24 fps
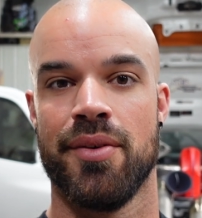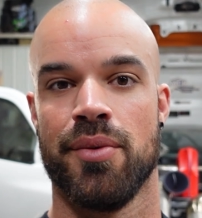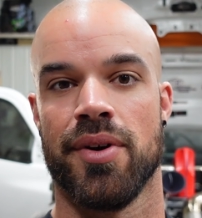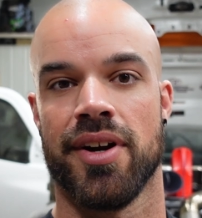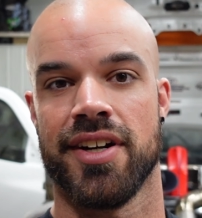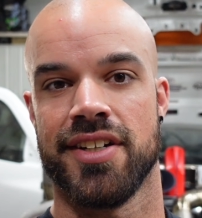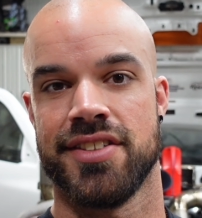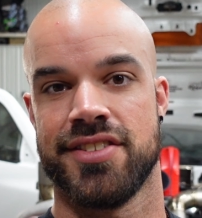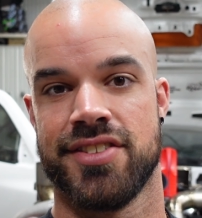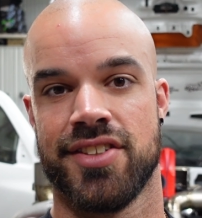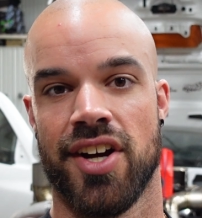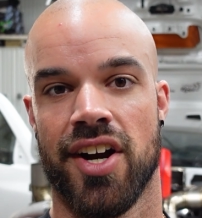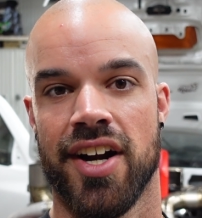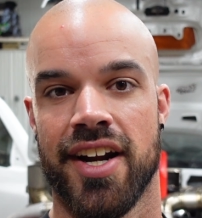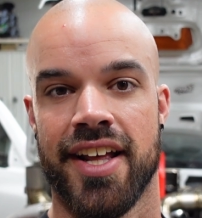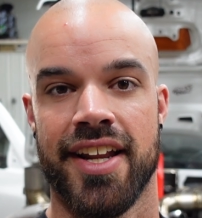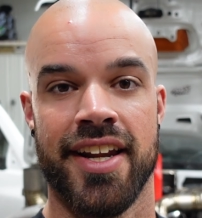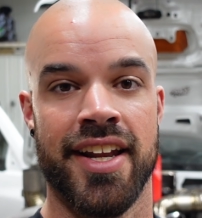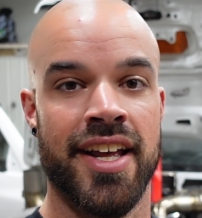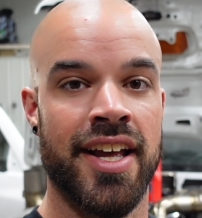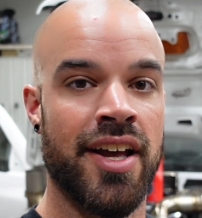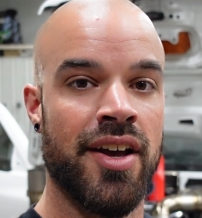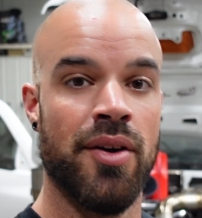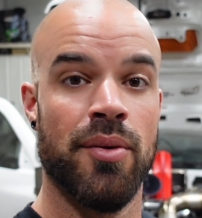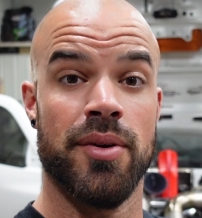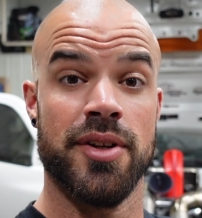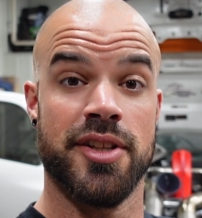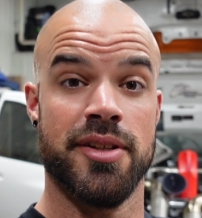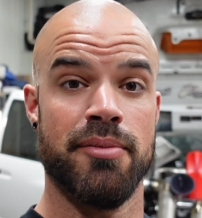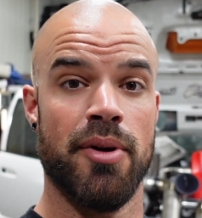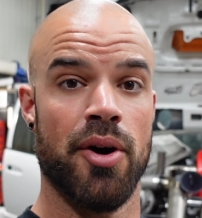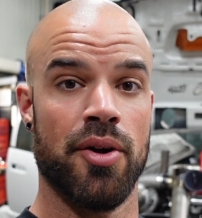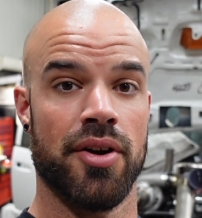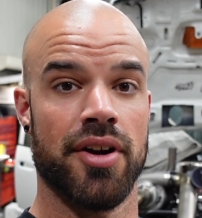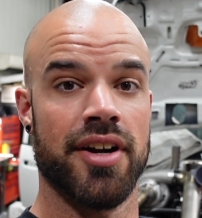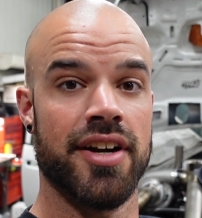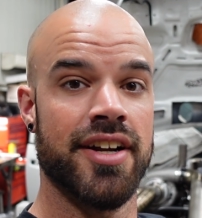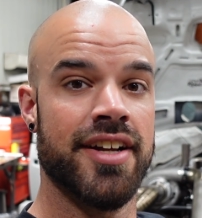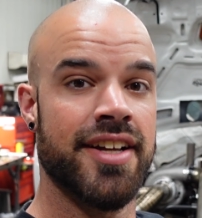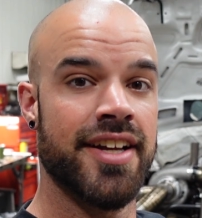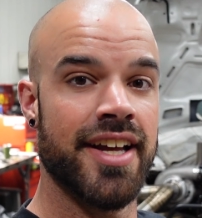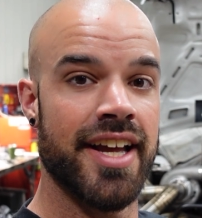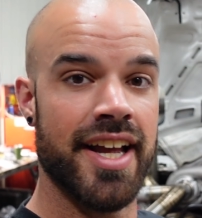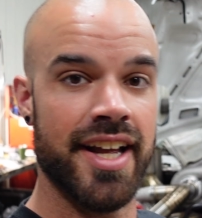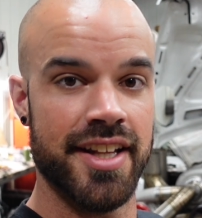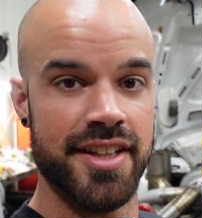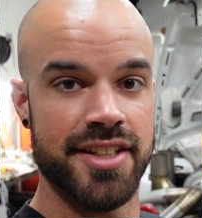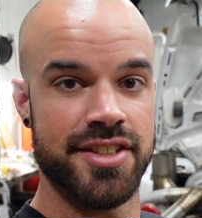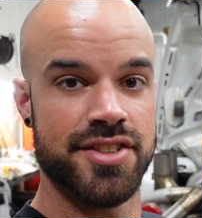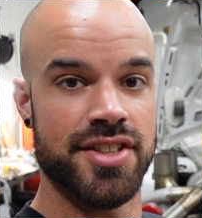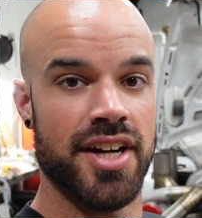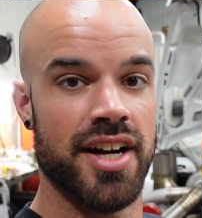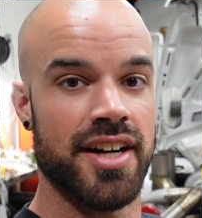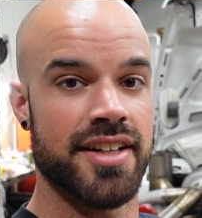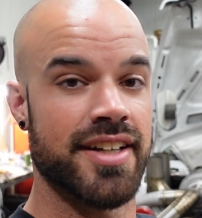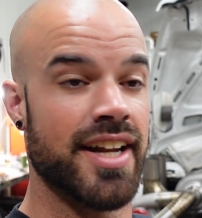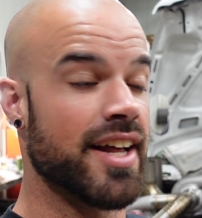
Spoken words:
We're gonna start it with the motor in the truck.